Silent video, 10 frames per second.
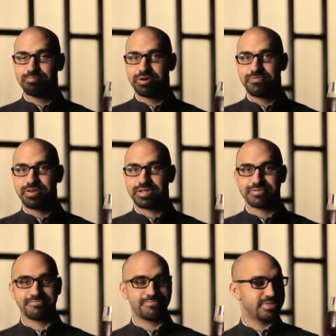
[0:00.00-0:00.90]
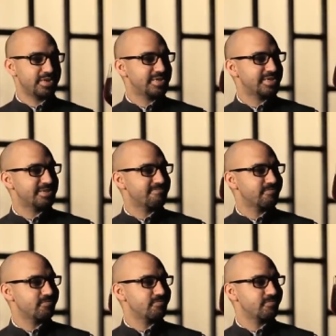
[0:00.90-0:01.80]
Perfect. This?
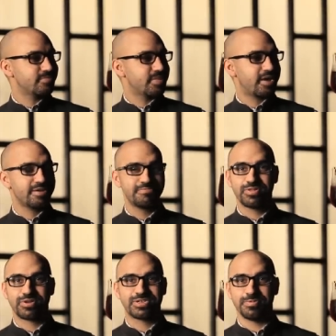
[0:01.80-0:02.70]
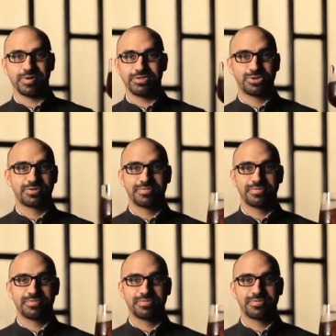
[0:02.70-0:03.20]
Nah, not so much.